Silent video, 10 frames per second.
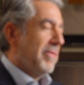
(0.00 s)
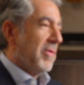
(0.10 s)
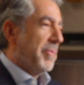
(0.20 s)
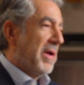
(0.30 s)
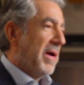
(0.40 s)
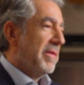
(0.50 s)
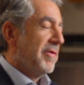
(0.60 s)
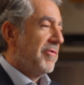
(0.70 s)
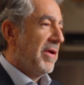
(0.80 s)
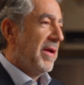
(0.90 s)
you put on the
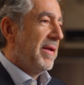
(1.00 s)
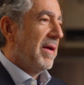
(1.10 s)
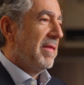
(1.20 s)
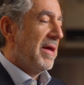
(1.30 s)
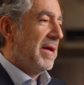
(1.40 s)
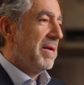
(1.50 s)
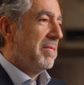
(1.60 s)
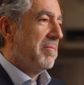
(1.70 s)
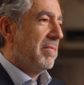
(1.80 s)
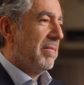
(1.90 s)
trade and then